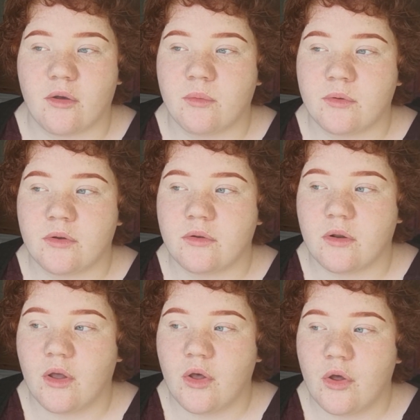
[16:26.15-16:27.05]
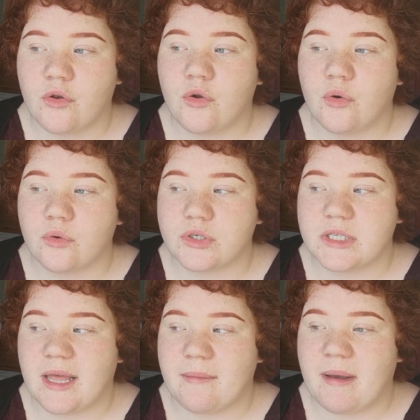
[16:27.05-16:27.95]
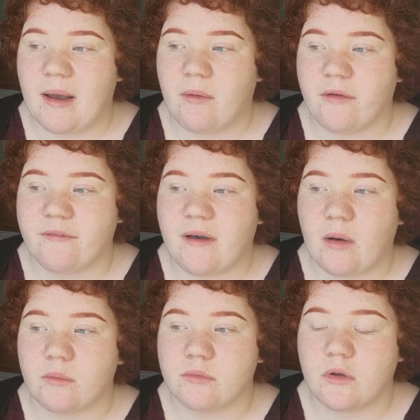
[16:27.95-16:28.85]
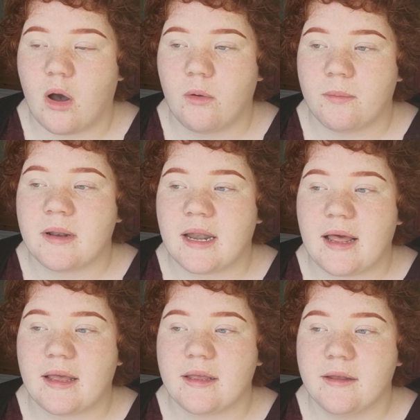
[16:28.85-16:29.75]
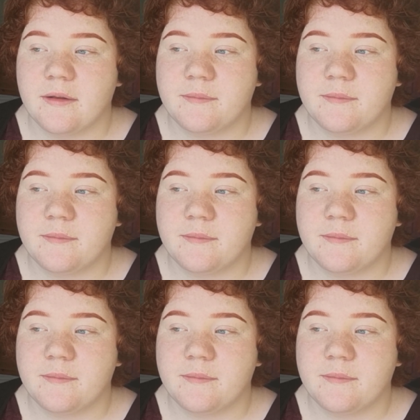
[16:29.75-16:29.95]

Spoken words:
I wouldn't talk to them how I felt openly,